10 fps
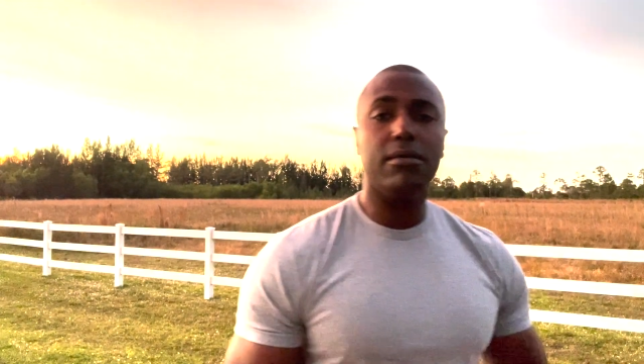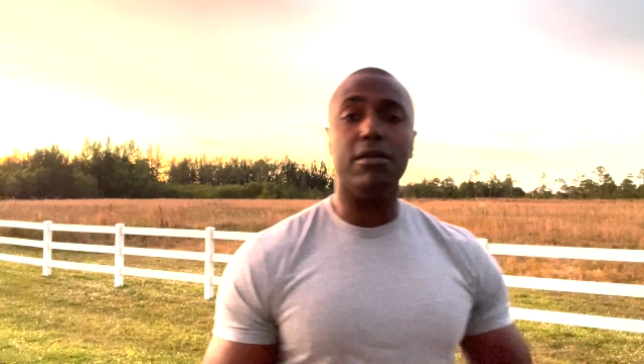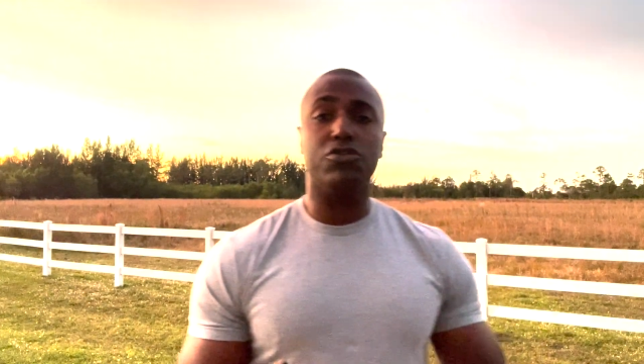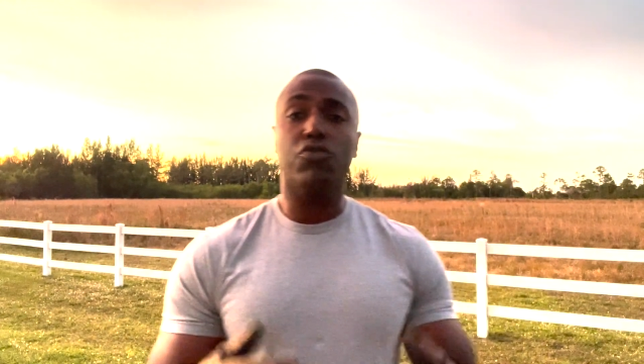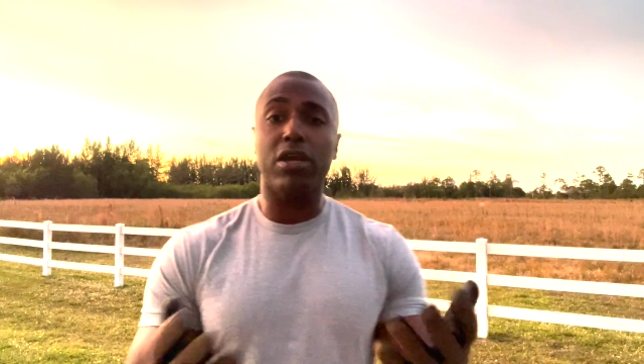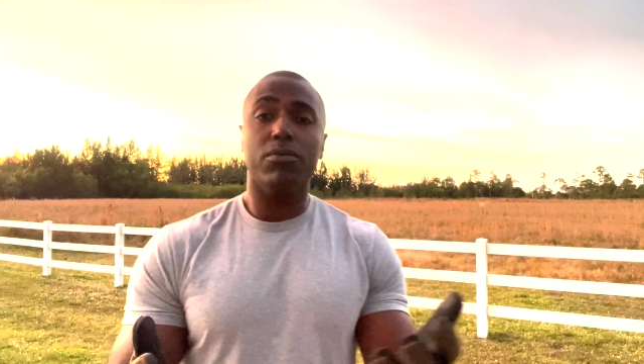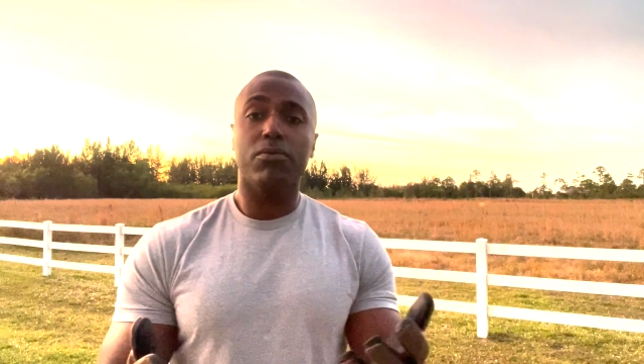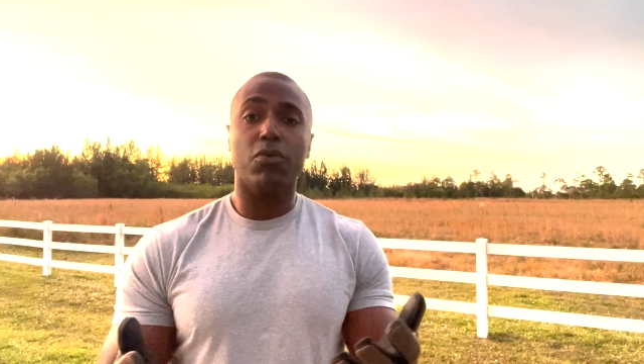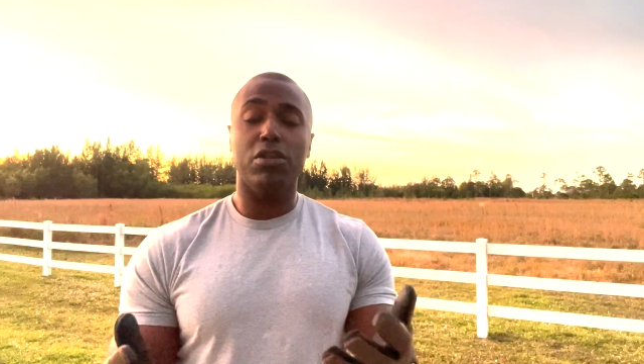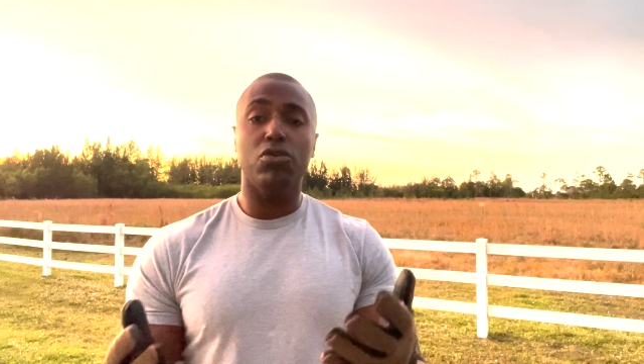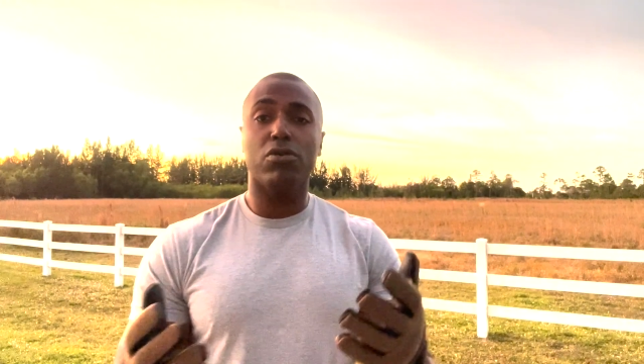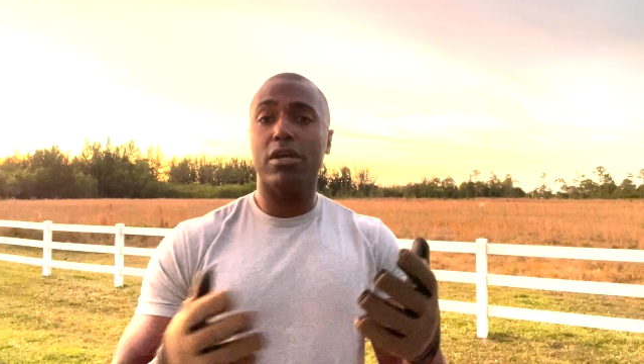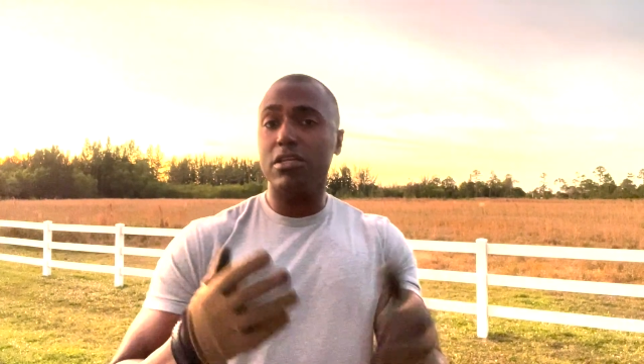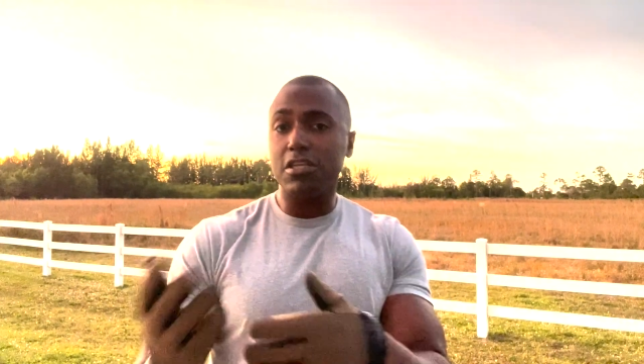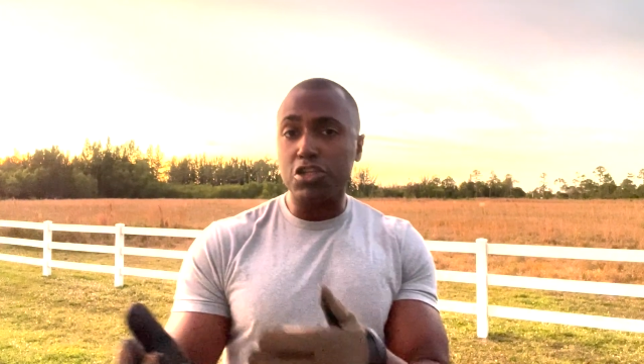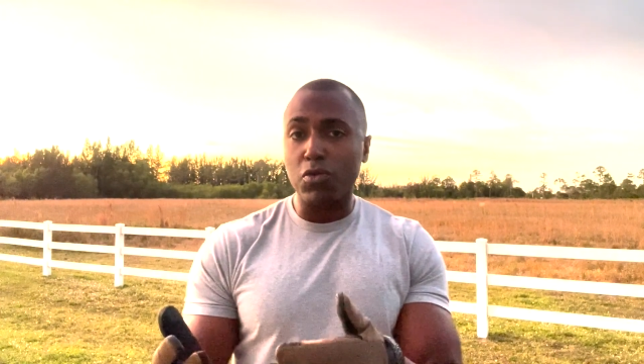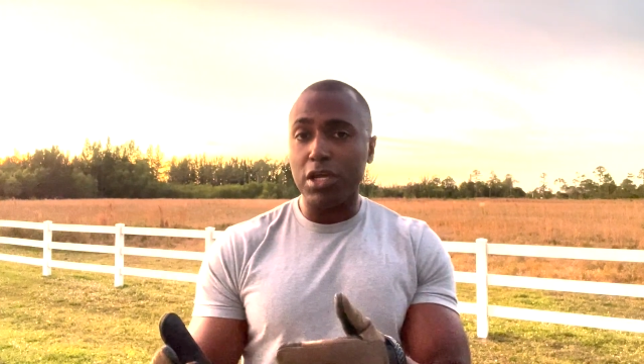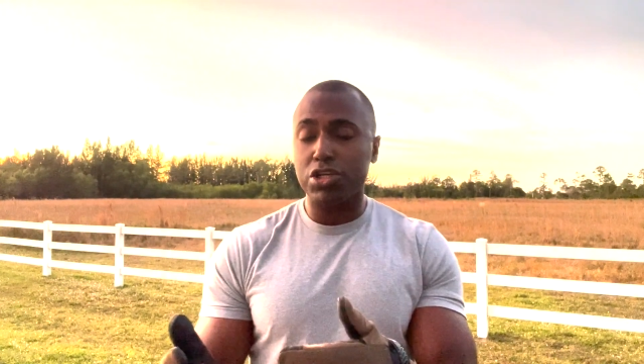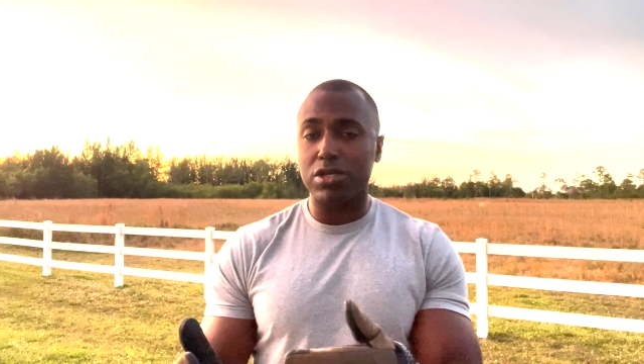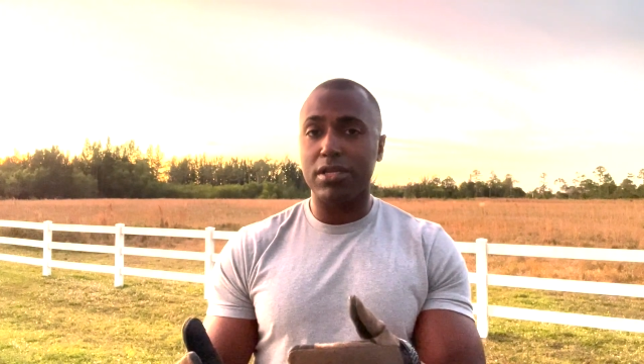is great when you're in a
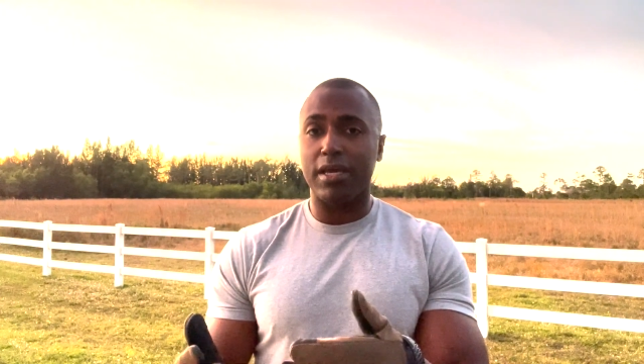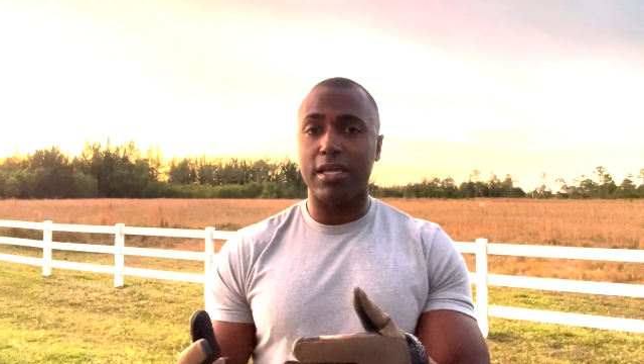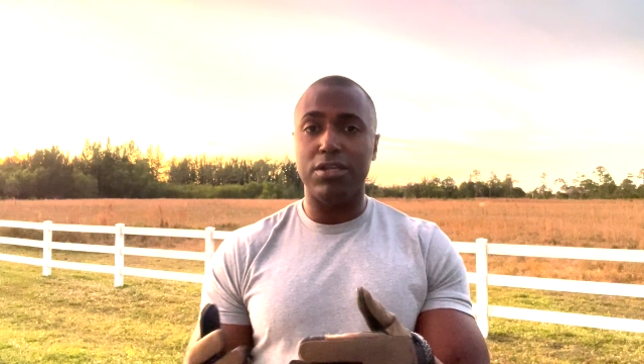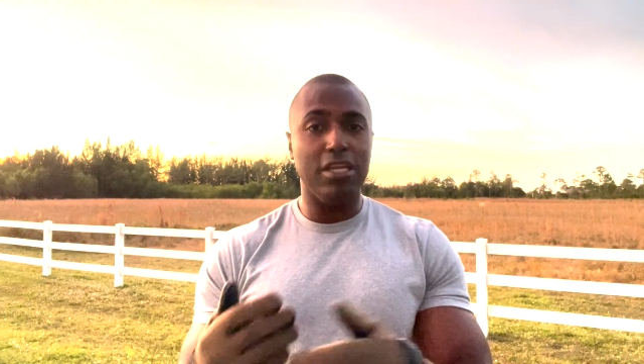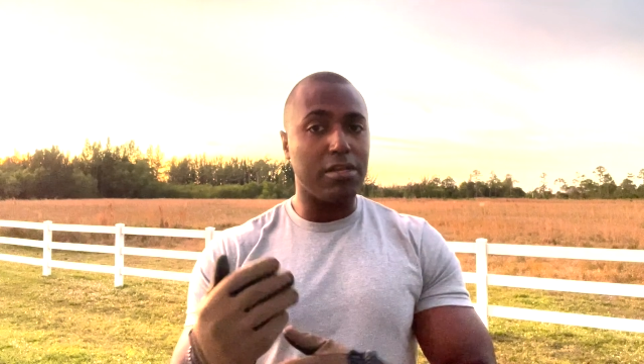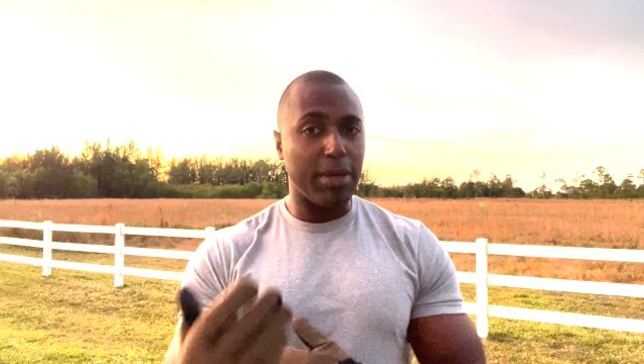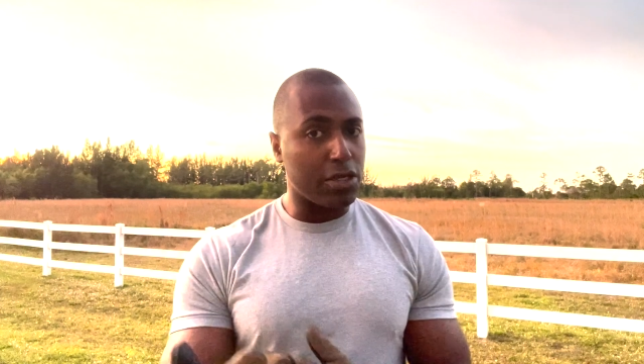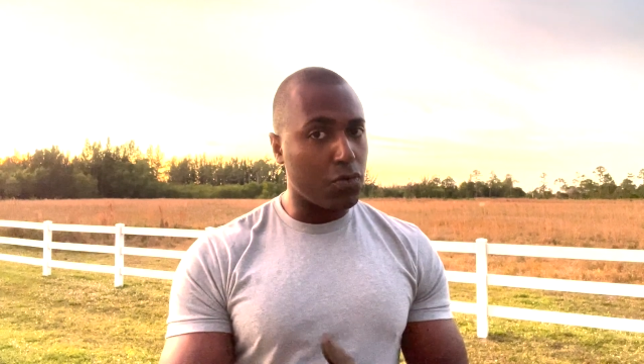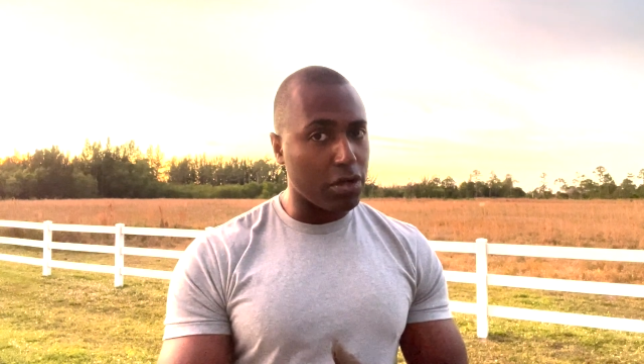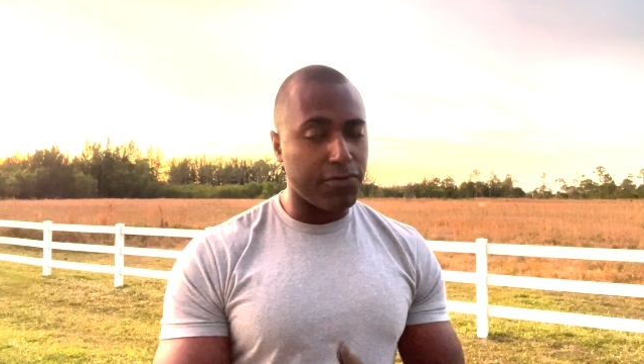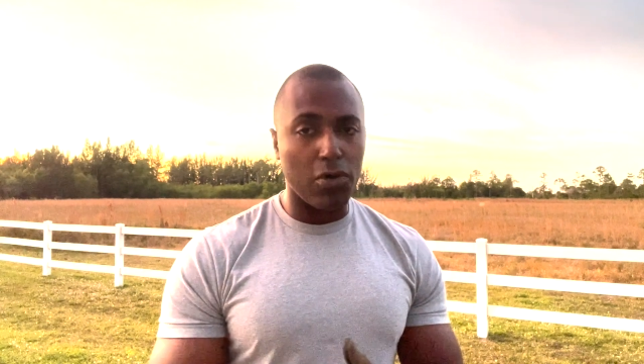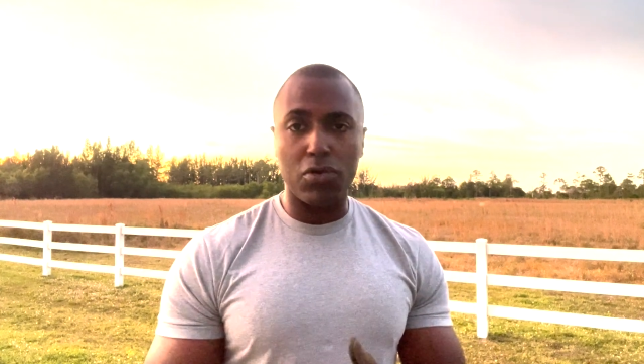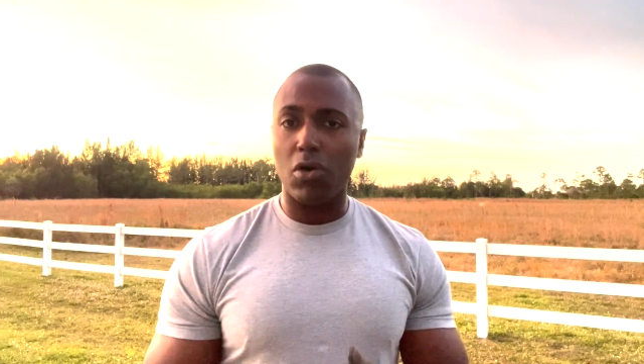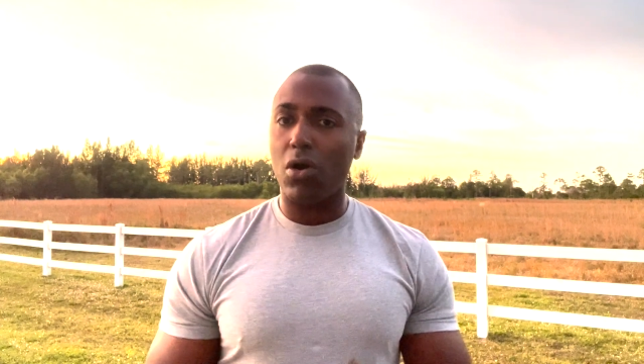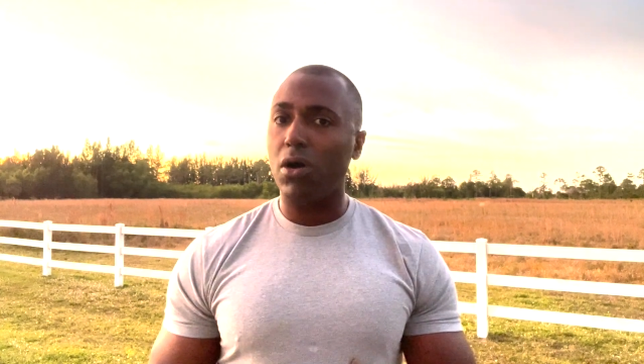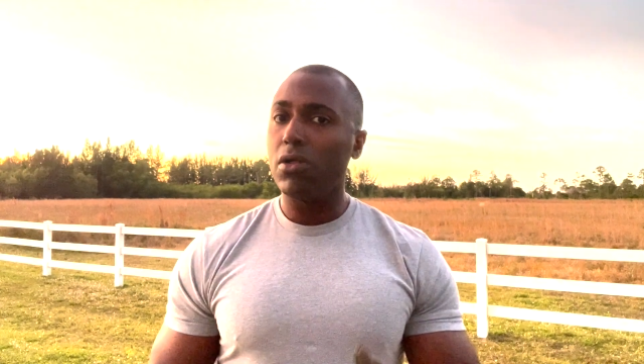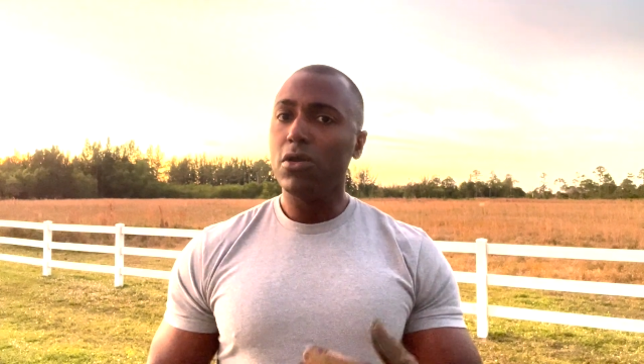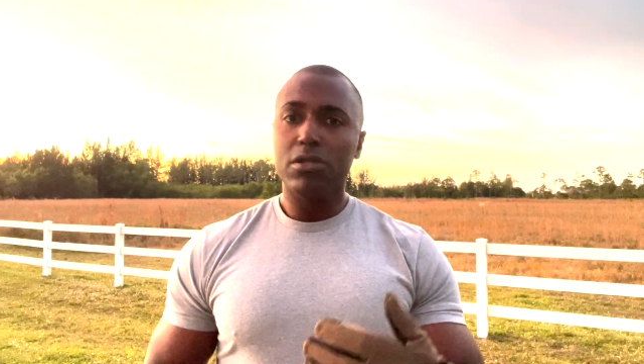situation and you need to make a quick phone call